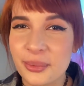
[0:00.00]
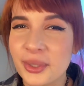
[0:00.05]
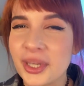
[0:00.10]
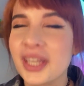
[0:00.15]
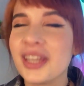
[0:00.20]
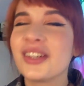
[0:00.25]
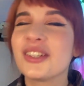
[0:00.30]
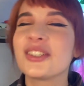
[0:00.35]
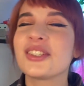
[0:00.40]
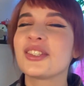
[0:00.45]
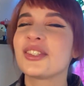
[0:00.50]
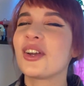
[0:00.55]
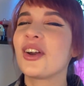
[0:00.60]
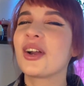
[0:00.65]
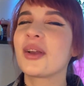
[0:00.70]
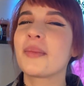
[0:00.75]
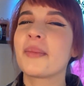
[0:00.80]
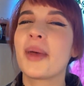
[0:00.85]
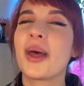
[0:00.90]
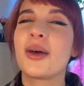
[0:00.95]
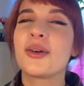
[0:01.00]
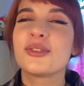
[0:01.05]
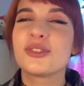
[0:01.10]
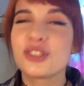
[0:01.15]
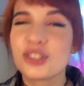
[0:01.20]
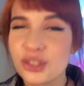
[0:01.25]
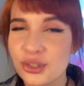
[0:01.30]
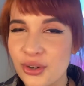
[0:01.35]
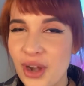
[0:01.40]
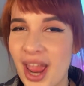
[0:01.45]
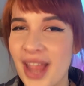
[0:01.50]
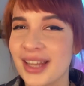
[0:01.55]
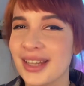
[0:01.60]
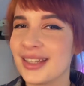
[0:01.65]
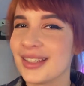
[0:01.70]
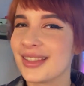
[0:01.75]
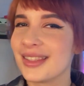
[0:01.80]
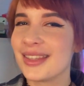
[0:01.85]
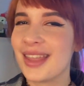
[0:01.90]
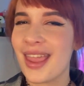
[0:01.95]
We're here to talk about
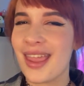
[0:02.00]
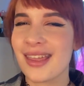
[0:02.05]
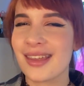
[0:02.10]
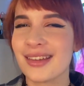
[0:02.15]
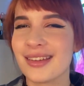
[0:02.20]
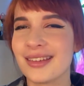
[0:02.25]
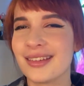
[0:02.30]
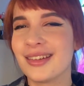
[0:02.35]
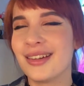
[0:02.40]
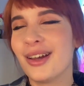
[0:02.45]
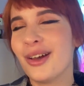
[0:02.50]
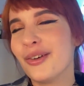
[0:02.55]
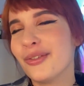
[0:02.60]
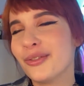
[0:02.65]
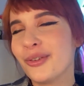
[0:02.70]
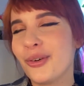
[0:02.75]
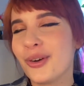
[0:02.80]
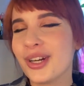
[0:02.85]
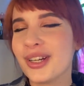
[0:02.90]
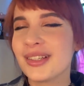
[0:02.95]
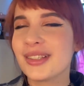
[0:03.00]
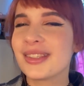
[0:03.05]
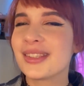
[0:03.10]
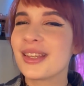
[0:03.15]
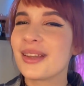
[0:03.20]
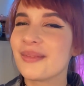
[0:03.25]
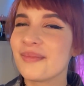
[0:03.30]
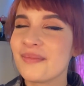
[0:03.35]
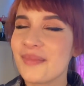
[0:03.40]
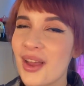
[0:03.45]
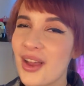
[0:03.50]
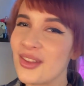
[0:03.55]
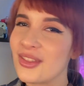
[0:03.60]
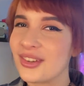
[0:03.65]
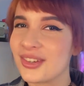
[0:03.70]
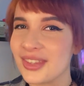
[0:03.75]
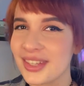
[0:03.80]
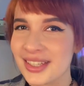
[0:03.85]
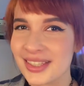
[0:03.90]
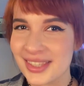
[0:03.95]
dragons, and of course, some
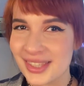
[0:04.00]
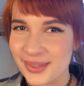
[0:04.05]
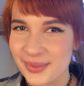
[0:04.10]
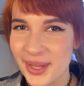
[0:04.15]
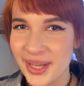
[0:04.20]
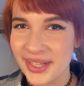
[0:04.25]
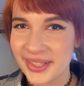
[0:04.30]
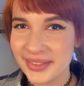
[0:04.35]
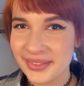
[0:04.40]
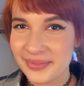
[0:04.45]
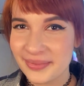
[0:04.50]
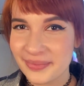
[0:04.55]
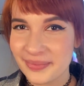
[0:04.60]
other things as well.